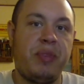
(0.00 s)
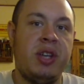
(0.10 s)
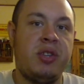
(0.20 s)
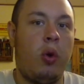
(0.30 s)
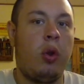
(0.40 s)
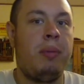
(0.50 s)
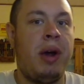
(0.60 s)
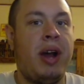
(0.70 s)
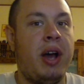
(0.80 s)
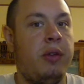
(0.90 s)
It's all
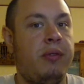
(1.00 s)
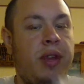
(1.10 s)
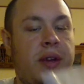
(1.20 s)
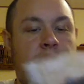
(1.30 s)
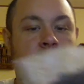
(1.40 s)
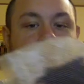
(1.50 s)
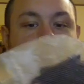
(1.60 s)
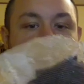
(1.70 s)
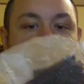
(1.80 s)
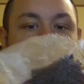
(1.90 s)
about how you flavor it.
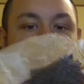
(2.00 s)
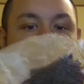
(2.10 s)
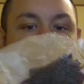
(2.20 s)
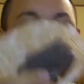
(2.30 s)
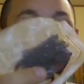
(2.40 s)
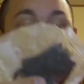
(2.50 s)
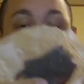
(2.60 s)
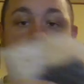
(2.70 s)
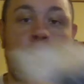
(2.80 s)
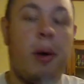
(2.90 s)
And uh, it's flavored
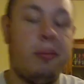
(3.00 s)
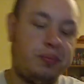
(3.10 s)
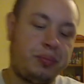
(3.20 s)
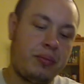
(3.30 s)
very well.